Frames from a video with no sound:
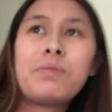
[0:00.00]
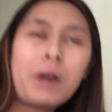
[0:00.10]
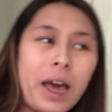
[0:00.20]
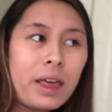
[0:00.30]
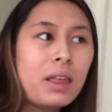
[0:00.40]

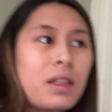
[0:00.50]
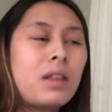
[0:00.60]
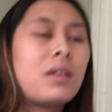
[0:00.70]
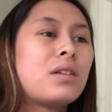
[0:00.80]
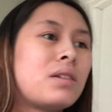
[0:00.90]
But,
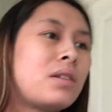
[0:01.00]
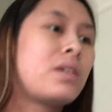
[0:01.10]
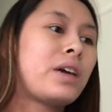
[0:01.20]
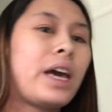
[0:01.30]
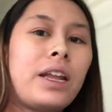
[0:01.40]

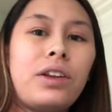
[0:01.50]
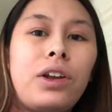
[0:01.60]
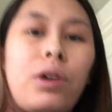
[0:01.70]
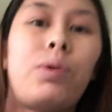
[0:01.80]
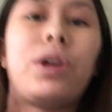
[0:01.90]
and you
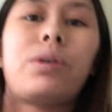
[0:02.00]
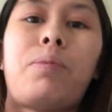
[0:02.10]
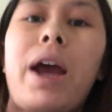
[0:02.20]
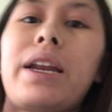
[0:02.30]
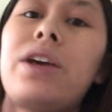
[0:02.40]
know, when you're
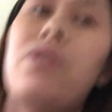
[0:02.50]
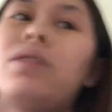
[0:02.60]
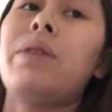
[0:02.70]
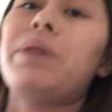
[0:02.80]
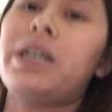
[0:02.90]
pregnant, you're
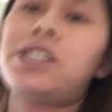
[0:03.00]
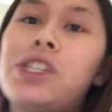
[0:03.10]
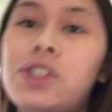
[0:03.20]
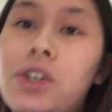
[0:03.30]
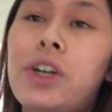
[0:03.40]
limited to
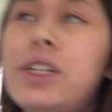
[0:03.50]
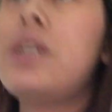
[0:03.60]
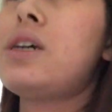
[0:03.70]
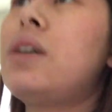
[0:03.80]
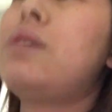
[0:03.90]

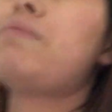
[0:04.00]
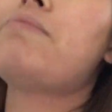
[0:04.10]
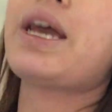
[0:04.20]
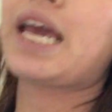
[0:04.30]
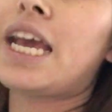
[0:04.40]
certain
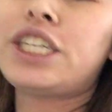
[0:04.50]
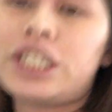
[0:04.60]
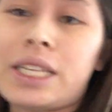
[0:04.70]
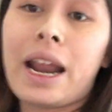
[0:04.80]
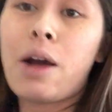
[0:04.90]

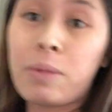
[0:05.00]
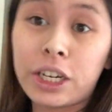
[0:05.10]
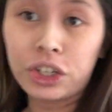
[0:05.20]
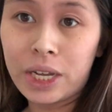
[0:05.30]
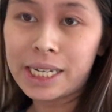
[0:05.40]
medications and how
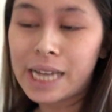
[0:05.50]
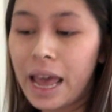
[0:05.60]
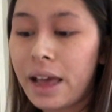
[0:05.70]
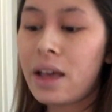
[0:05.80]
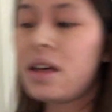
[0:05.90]
much you can
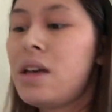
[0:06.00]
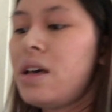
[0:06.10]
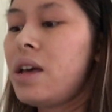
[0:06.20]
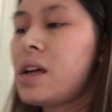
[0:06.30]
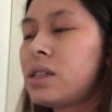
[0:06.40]
take.
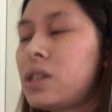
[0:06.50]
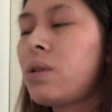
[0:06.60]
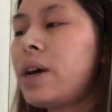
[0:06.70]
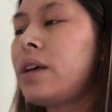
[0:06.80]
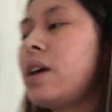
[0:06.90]
And so
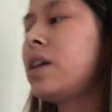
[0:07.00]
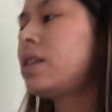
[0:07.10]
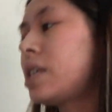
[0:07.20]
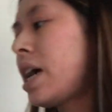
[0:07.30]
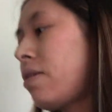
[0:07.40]

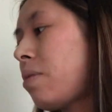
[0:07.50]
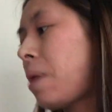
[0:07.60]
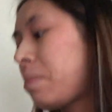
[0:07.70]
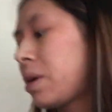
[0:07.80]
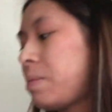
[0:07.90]
it's kind of a
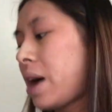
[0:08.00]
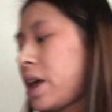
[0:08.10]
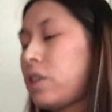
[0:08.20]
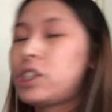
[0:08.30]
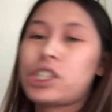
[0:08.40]
bummer,
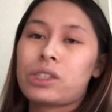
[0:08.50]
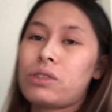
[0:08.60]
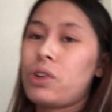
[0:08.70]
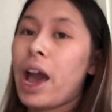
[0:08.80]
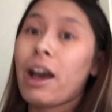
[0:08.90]
but
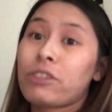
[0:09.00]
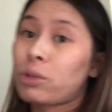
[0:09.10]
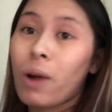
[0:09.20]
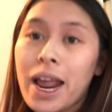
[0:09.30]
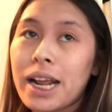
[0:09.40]
you have to
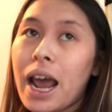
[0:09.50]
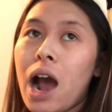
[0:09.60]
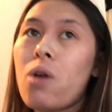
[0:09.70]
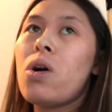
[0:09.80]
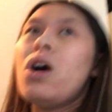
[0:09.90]
ride it
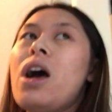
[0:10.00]
out.